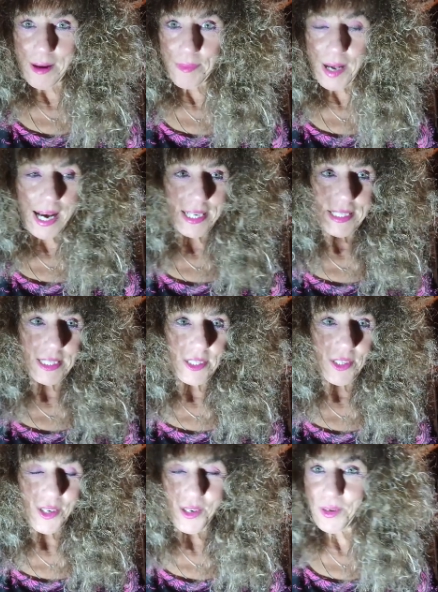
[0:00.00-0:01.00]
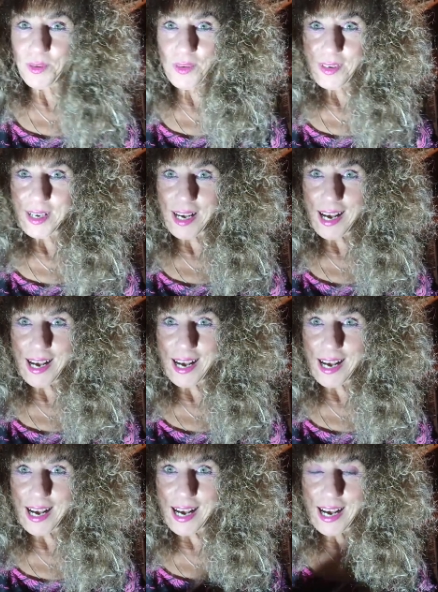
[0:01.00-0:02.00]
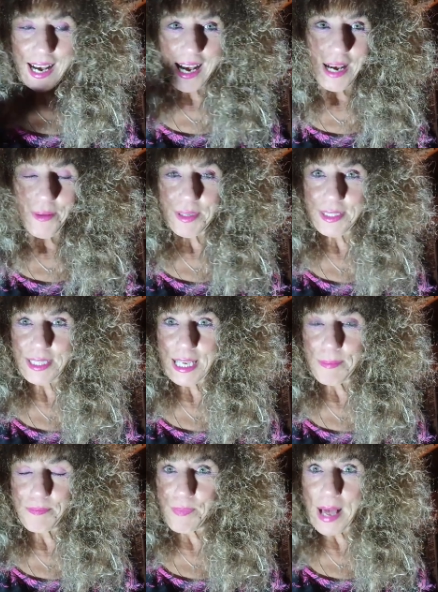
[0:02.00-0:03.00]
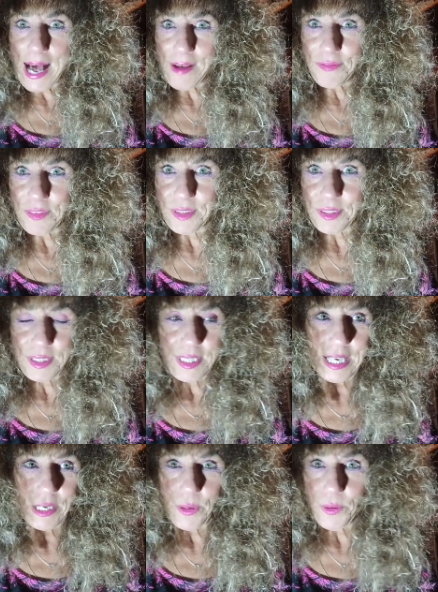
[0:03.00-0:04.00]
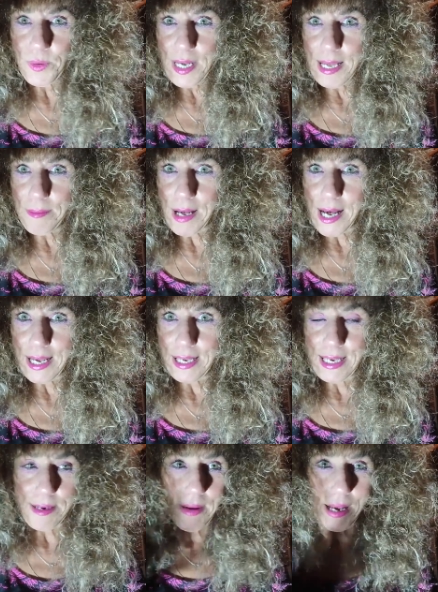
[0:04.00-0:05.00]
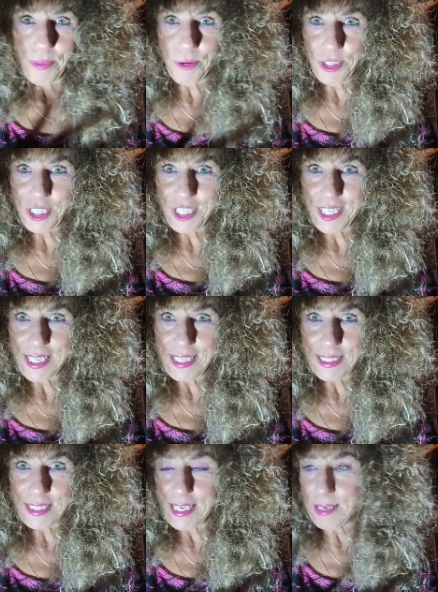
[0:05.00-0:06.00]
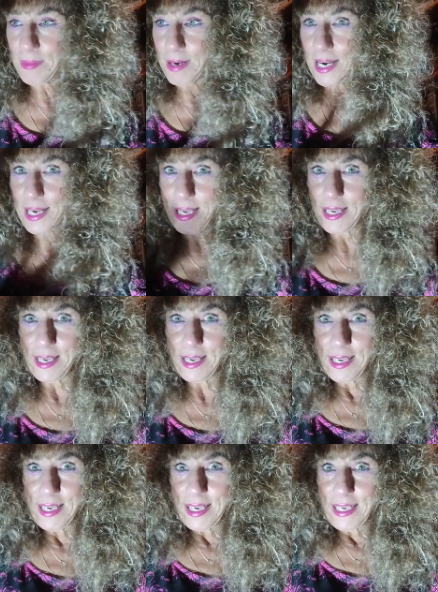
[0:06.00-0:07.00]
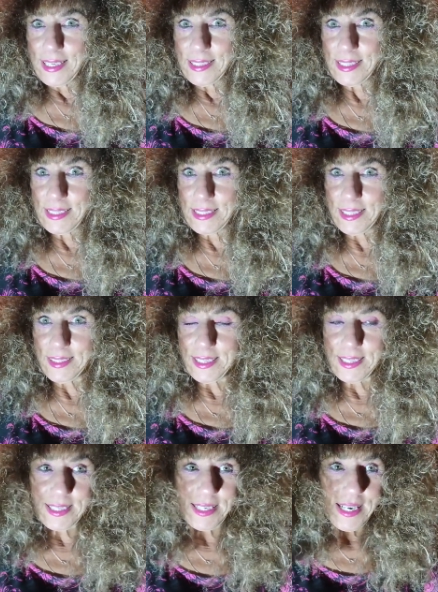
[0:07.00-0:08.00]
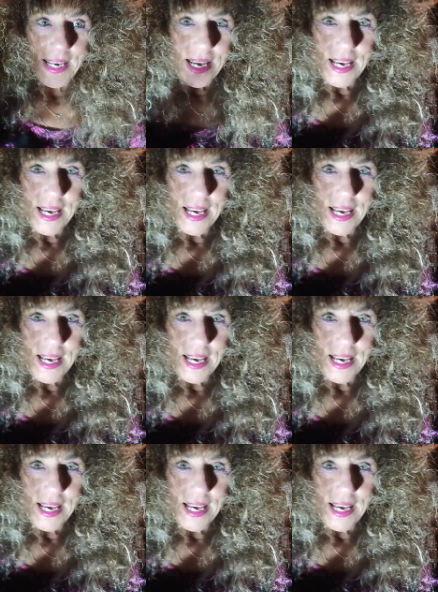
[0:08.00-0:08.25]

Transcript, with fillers: up. I didn't know. I, I was like baffled. Like, who am I? Am I Portuguese? Am I Sicilian?